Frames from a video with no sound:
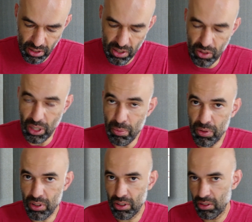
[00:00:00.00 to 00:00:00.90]

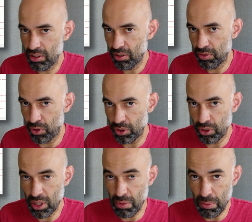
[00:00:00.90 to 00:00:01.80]
script for
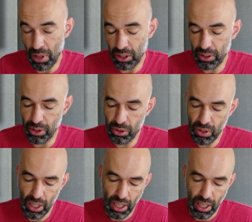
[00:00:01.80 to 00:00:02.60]
USB pass-through.